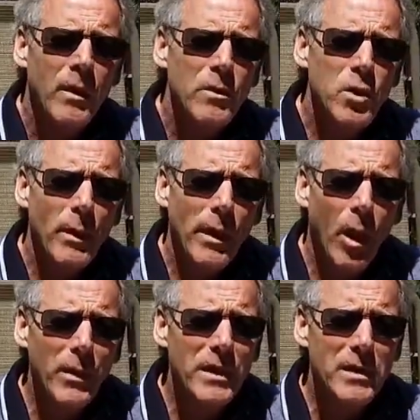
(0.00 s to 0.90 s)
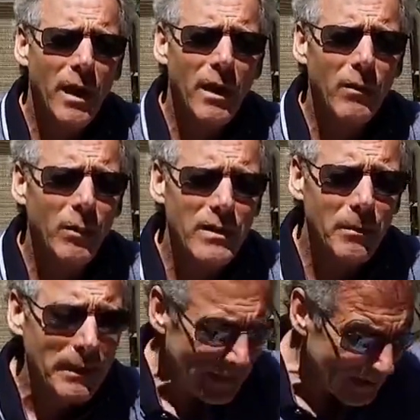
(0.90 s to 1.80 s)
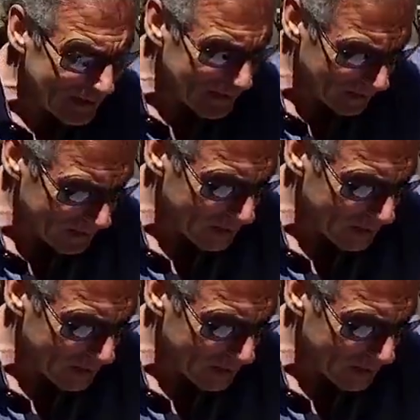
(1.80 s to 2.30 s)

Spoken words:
So we always start with some of the easiest